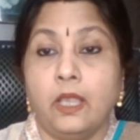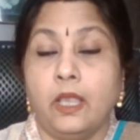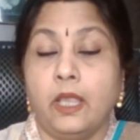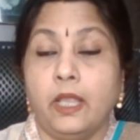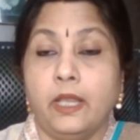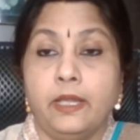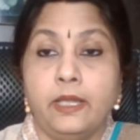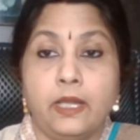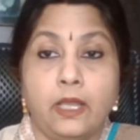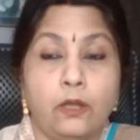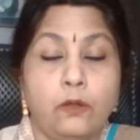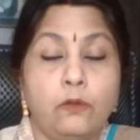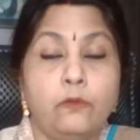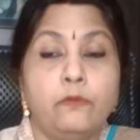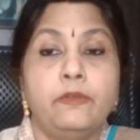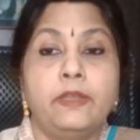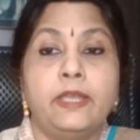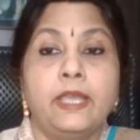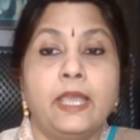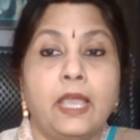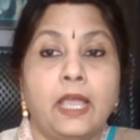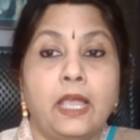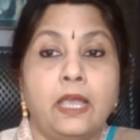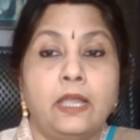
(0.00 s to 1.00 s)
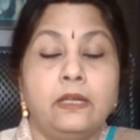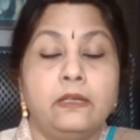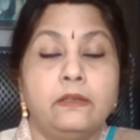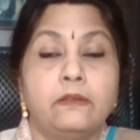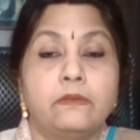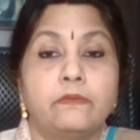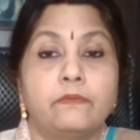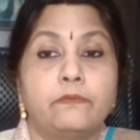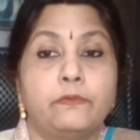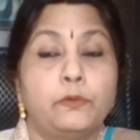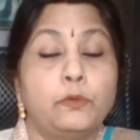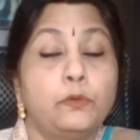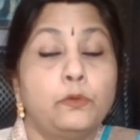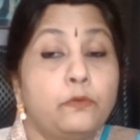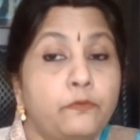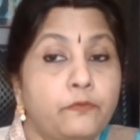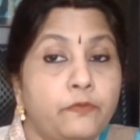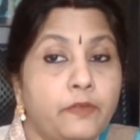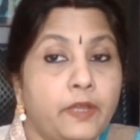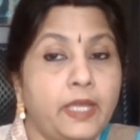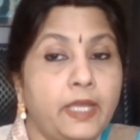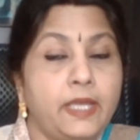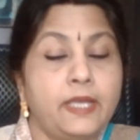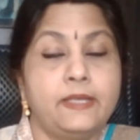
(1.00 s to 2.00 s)
And now we have to
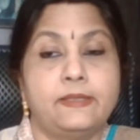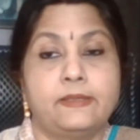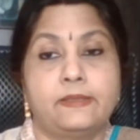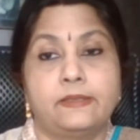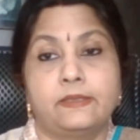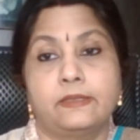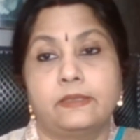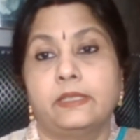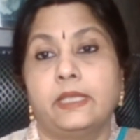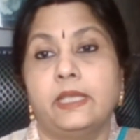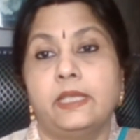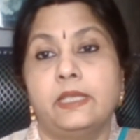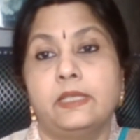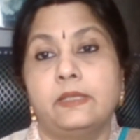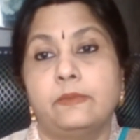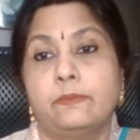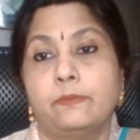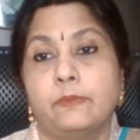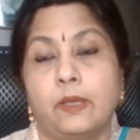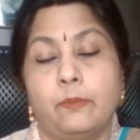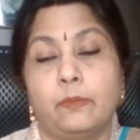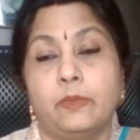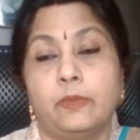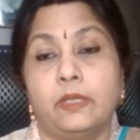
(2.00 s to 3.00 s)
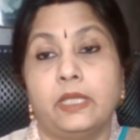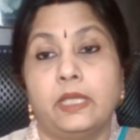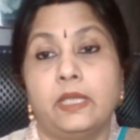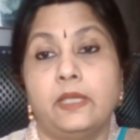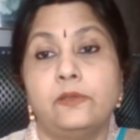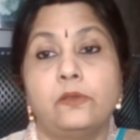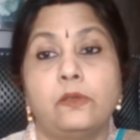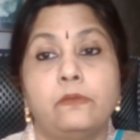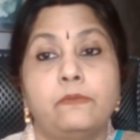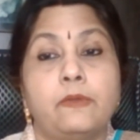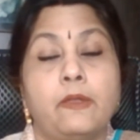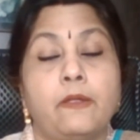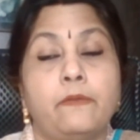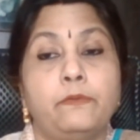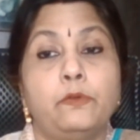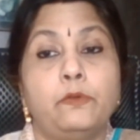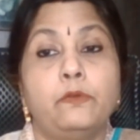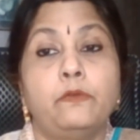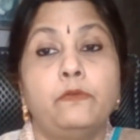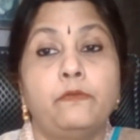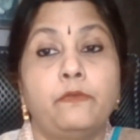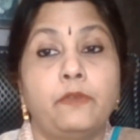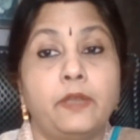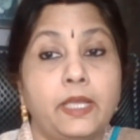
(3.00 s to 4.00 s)
face these memories or we have
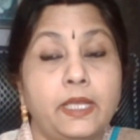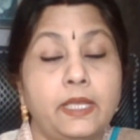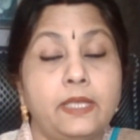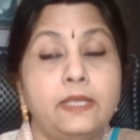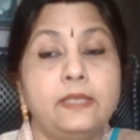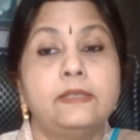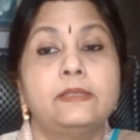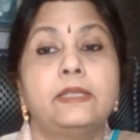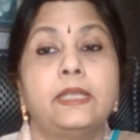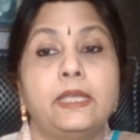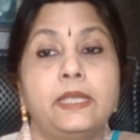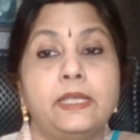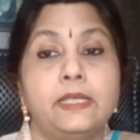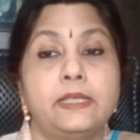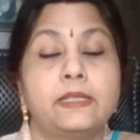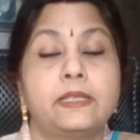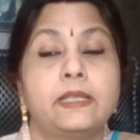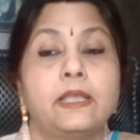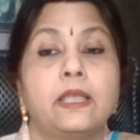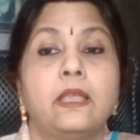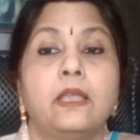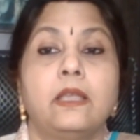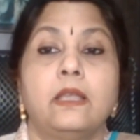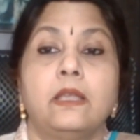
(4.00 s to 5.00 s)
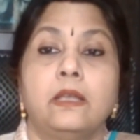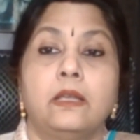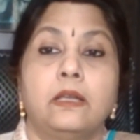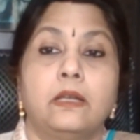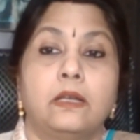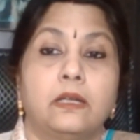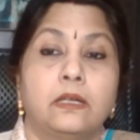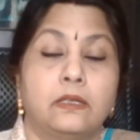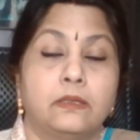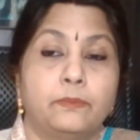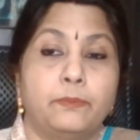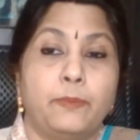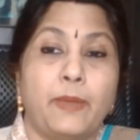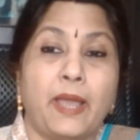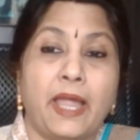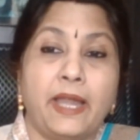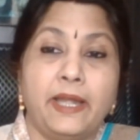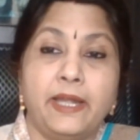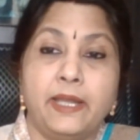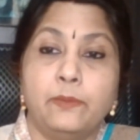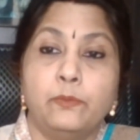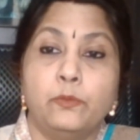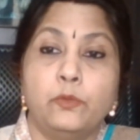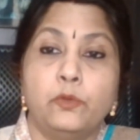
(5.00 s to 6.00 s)
to face these
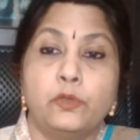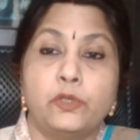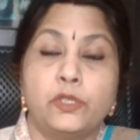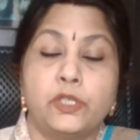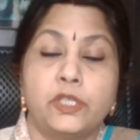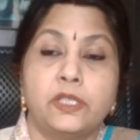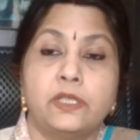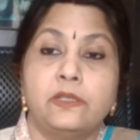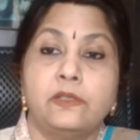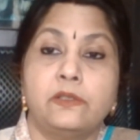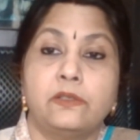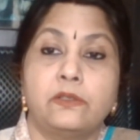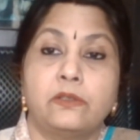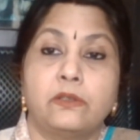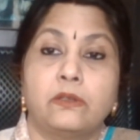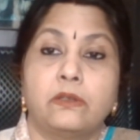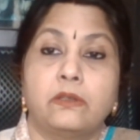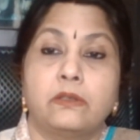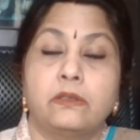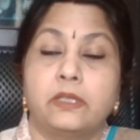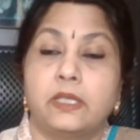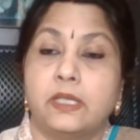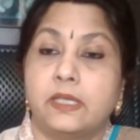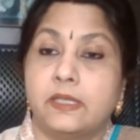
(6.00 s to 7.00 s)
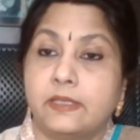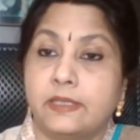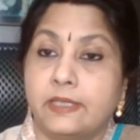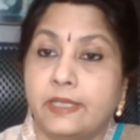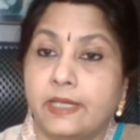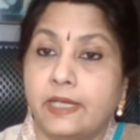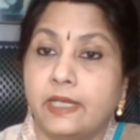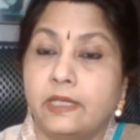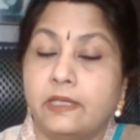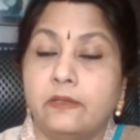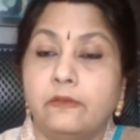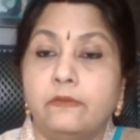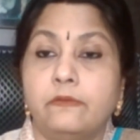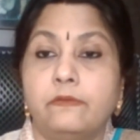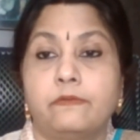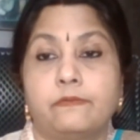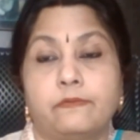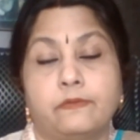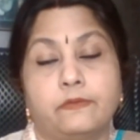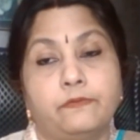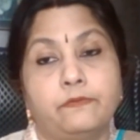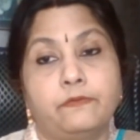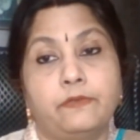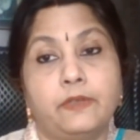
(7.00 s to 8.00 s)
bad emotions or these negative
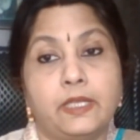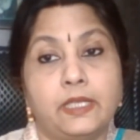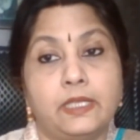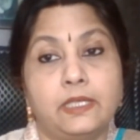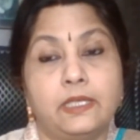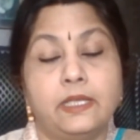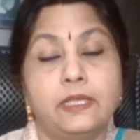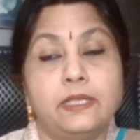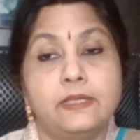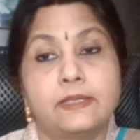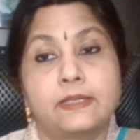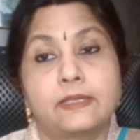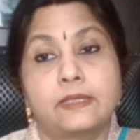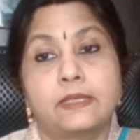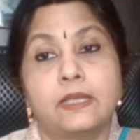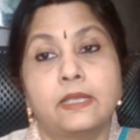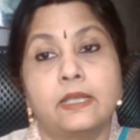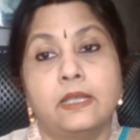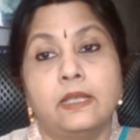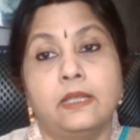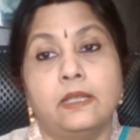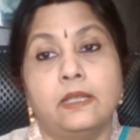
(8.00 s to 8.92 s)
feelings,